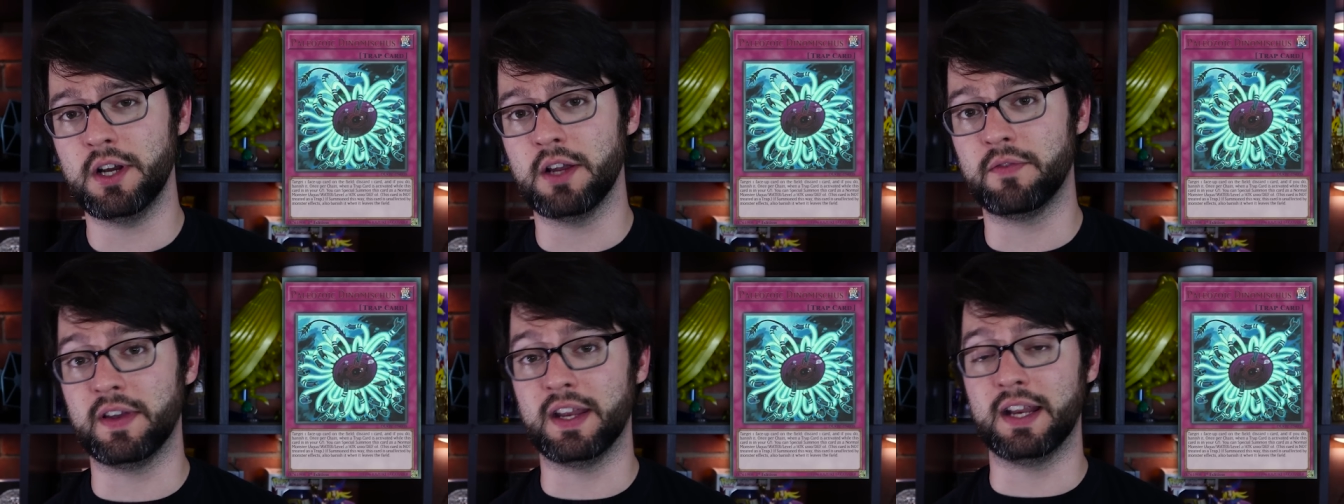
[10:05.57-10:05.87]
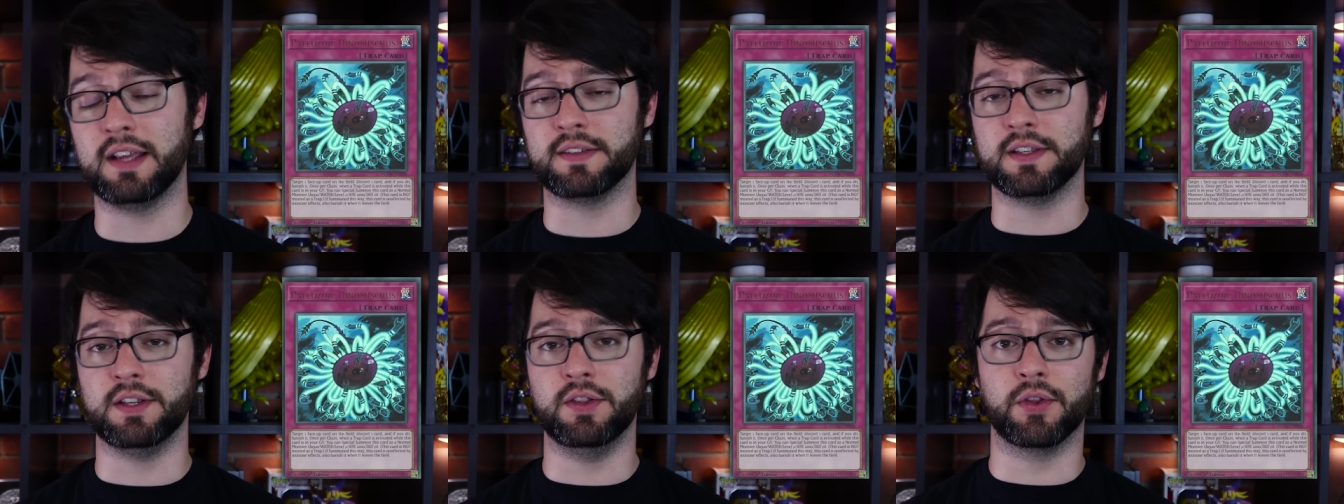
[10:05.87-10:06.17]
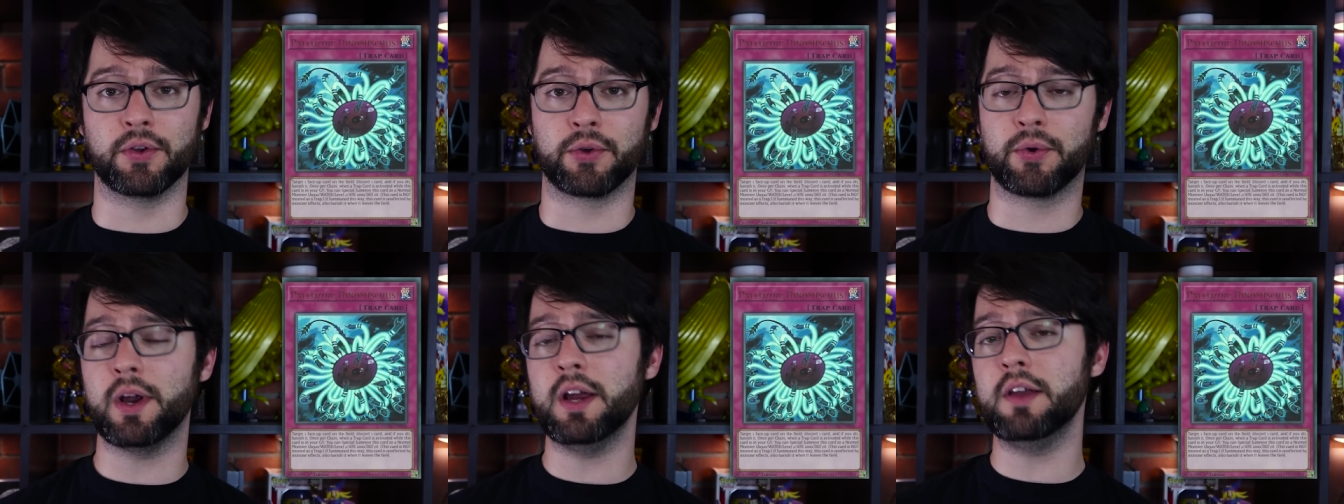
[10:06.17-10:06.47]
if it is in
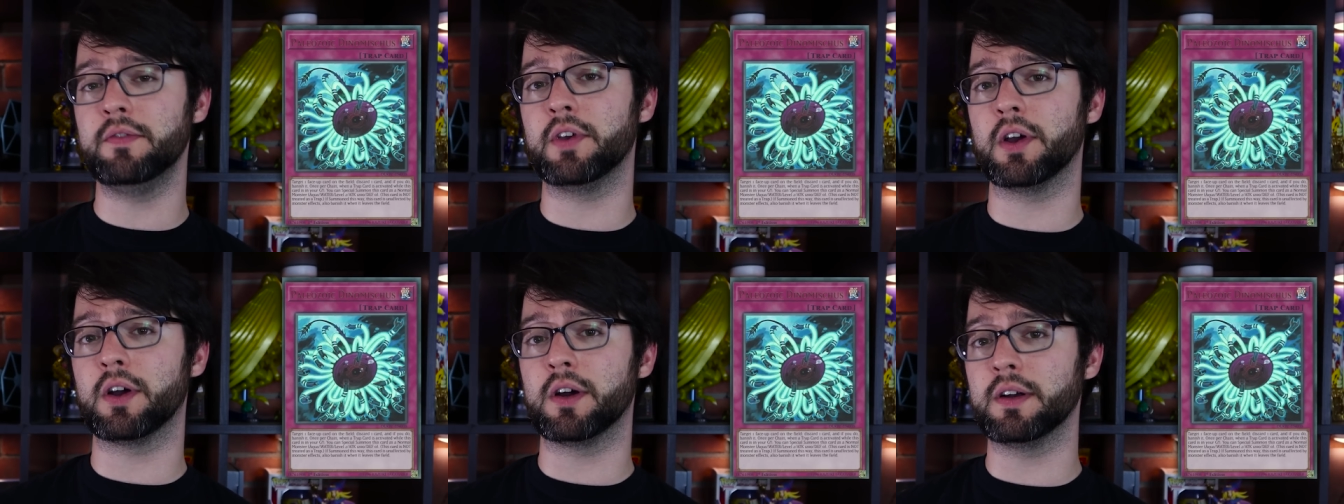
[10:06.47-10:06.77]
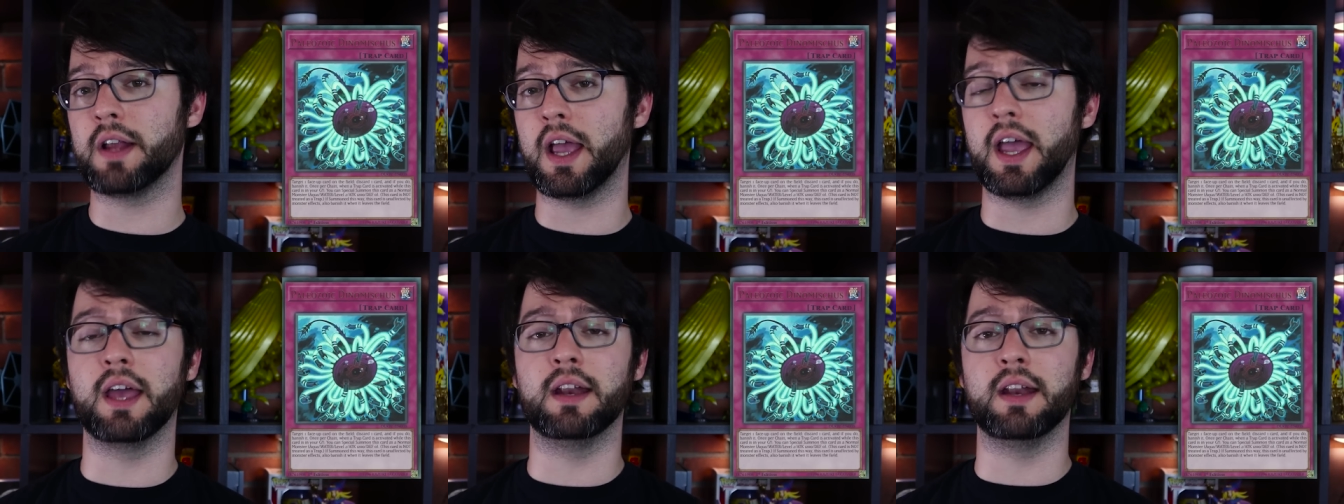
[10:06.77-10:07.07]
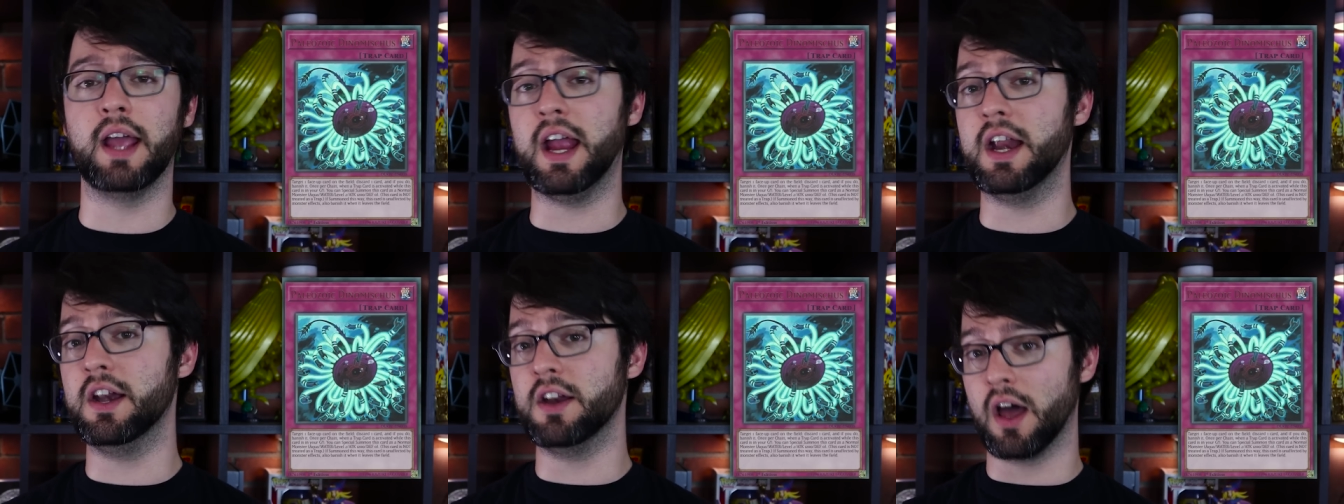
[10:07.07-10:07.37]
the graveyard and
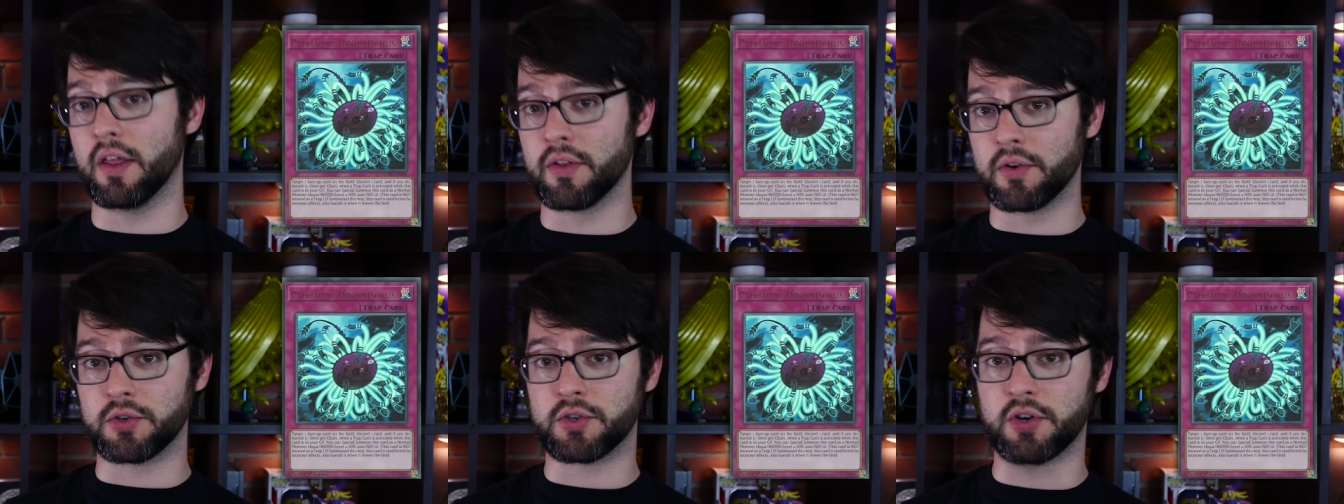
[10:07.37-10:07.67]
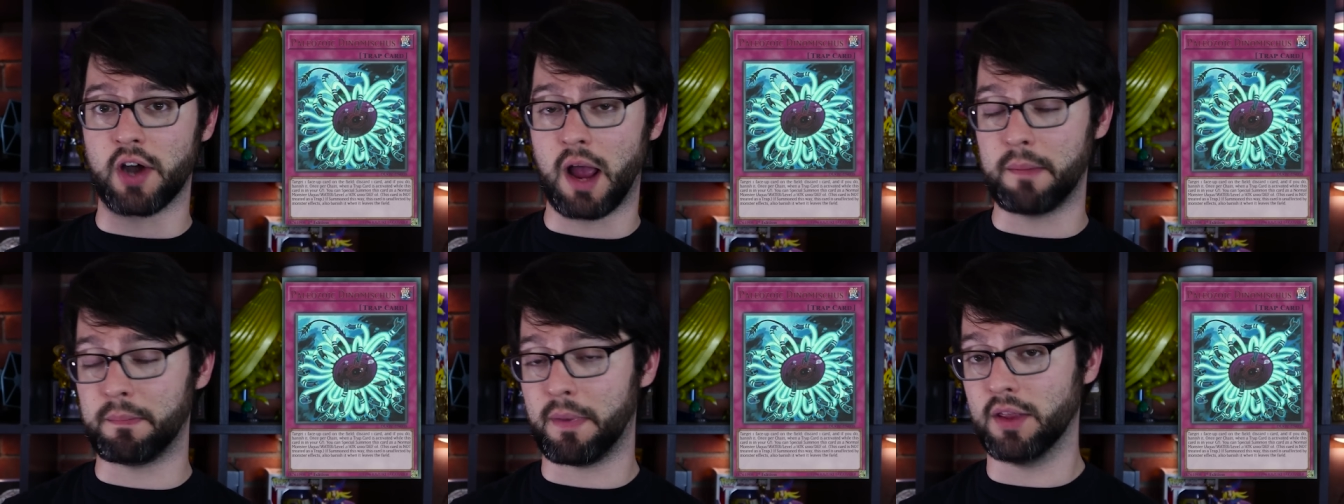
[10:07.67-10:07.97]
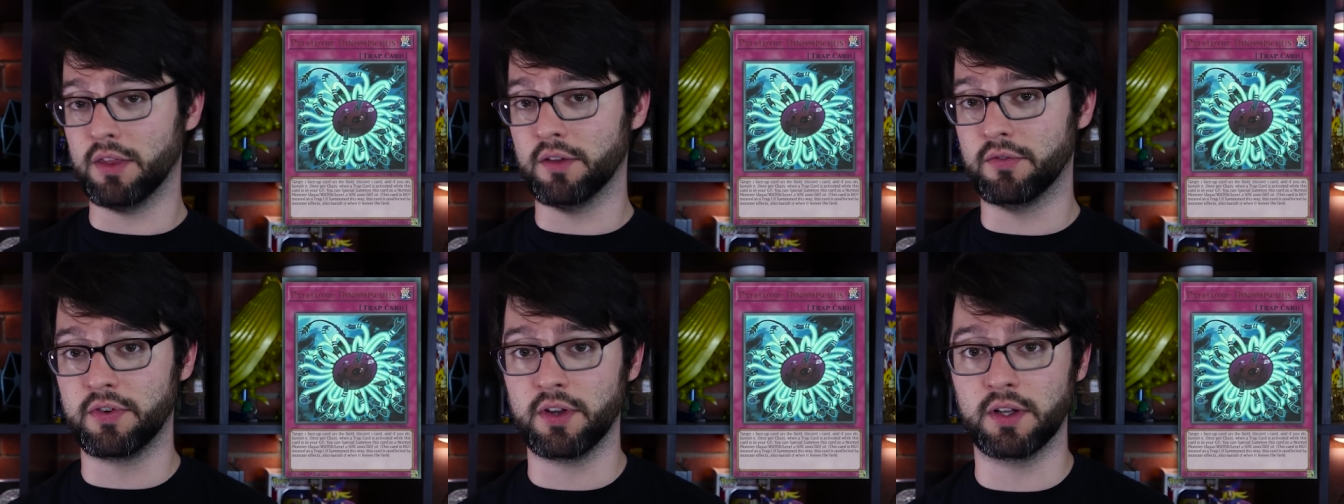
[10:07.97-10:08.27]
another trap
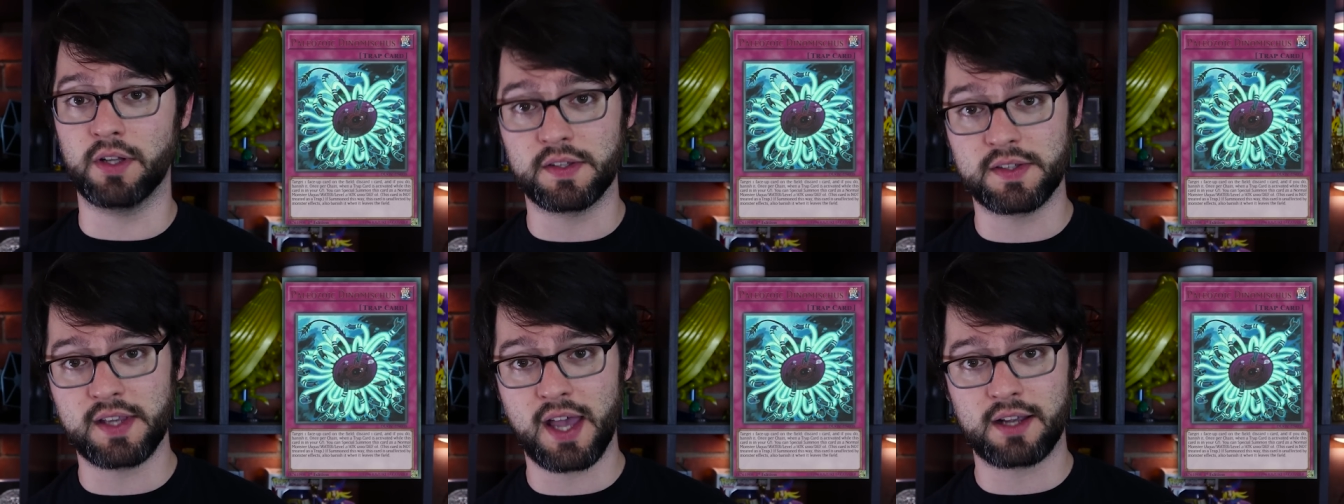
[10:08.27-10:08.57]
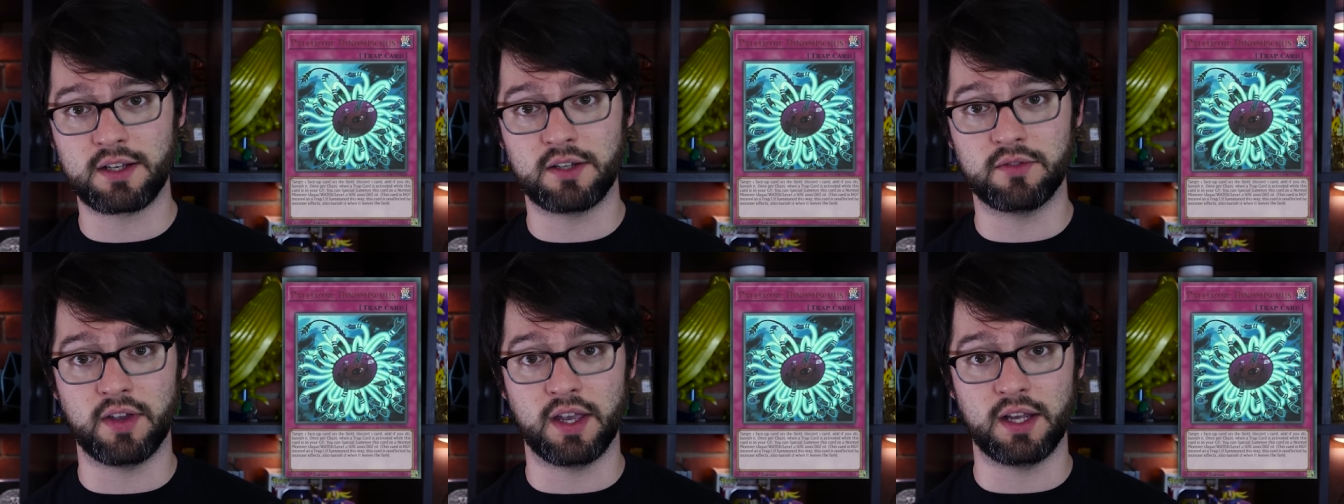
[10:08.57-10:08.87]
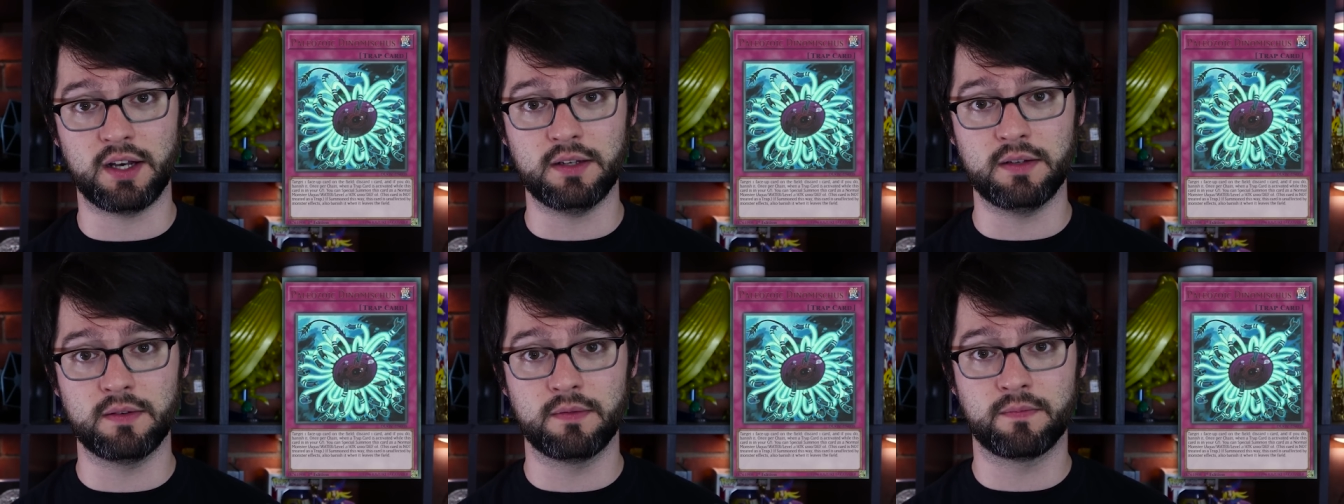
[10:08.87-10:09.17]
on the field is
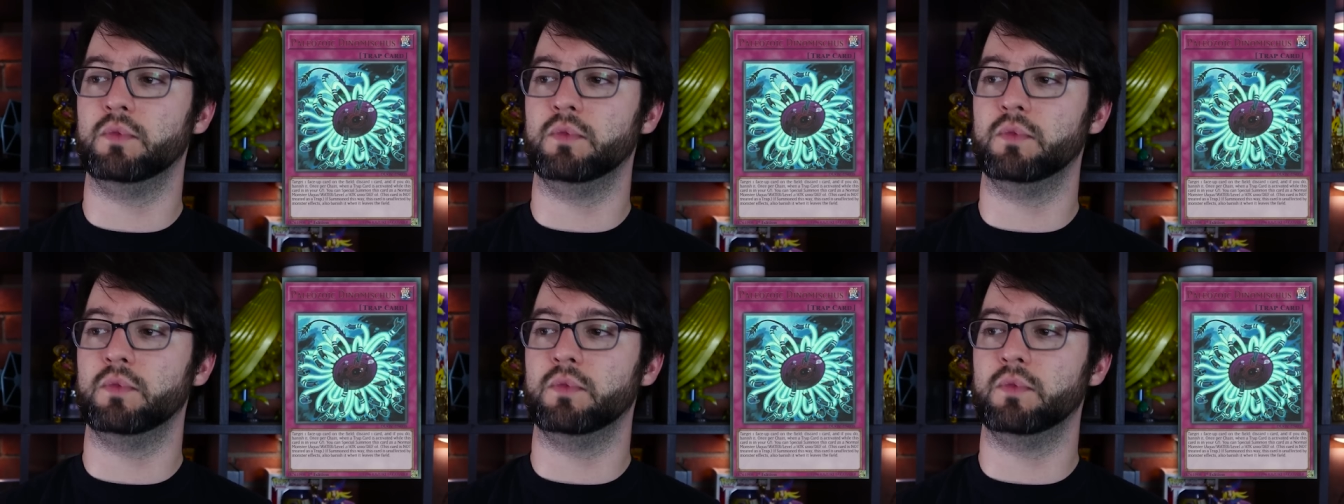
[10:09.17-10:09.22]
activated,